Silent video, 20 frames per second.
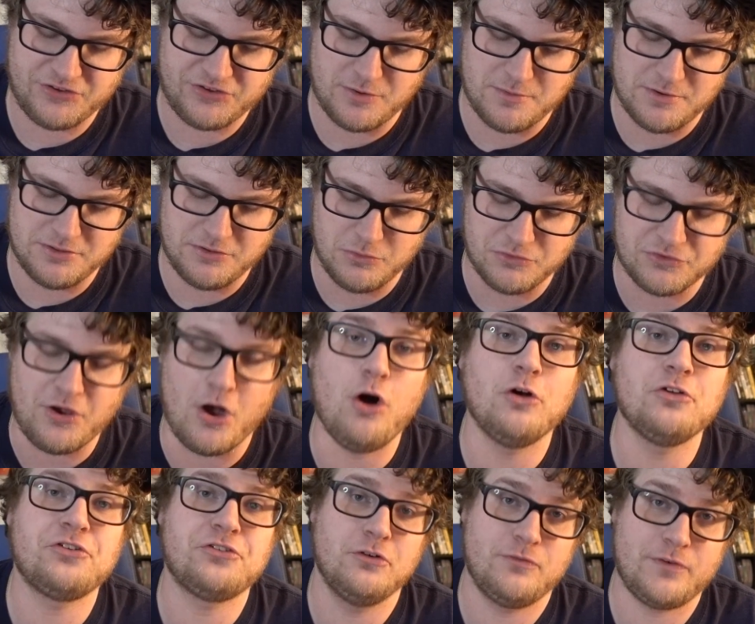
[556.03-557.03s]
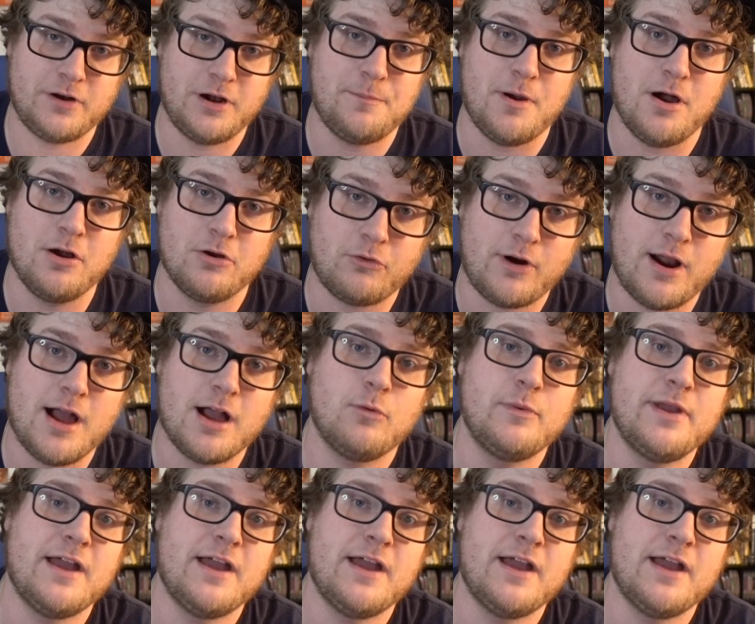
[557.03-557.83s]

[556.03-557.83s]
someone who's also very punk rock,